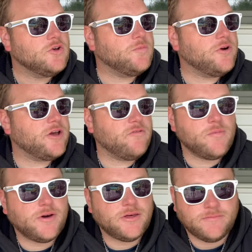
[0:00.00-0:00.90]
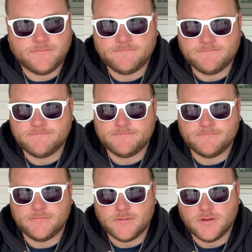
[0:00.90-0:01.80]
morning everybody
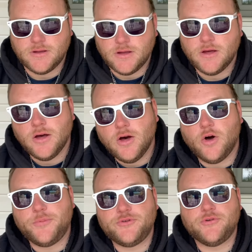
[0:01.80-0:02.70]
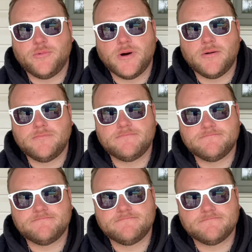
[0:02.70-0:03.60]
hope you're doing well
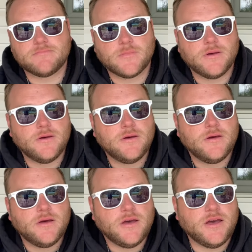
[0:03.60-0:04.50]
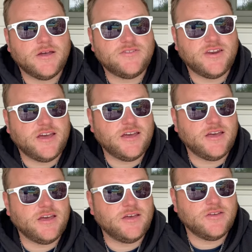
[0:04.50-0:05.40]
and
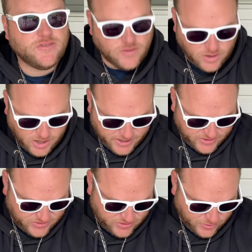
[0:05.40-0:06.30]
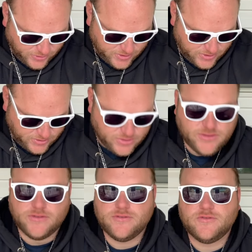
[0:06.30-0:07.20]
today is august 30th
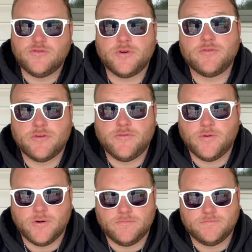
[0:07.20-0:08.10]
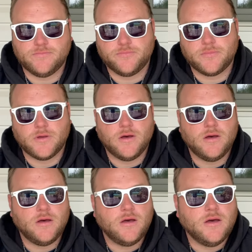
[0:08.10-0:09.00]
2024
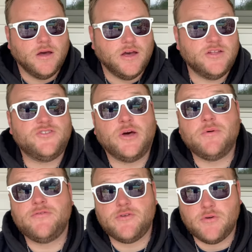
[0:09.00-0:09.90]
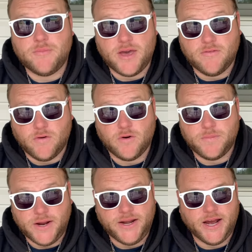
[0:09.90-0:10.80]
and some of you may have heard
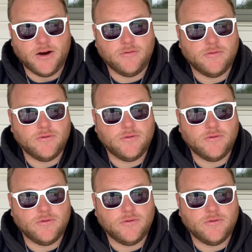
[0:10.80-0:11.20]
by now